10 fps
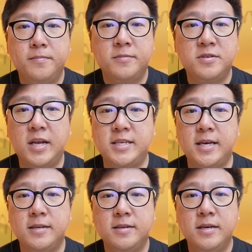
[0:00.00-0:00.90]
So that's
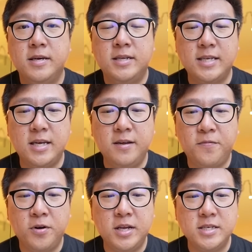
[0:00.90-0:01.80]
it. That's it
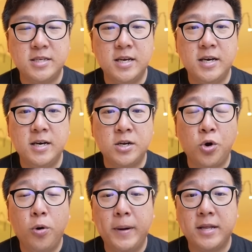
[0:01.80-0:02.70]
for this
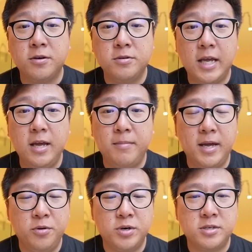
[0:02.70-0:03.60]
Go Battle Day,
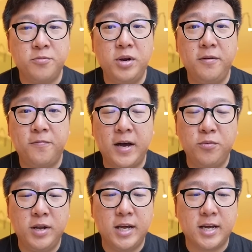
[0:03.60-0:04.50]
man. It was a really fun
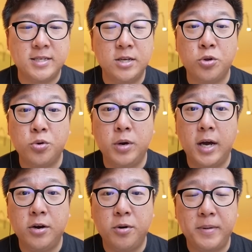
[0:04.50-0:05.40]
one, like I said, to do
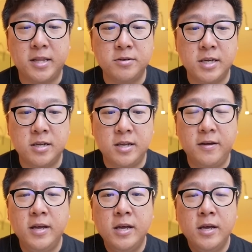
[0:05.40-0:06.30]
100 battles in a
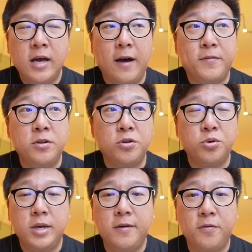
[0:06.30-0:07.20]
day. After not
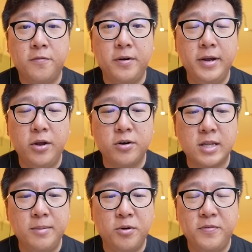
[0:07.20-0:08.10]
doing it for a very long
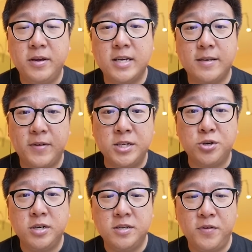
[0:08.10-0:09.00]
time, hopefully you guys have
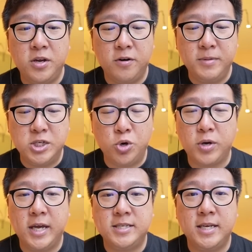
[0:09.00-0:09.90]
enjoyed this video of me
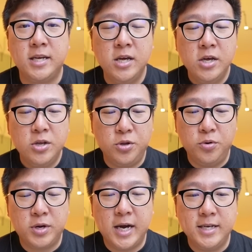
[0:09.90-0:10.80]
showcasing to
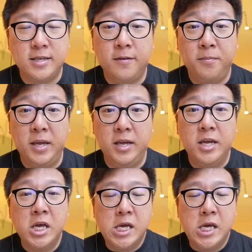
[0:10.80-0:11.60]
you guys me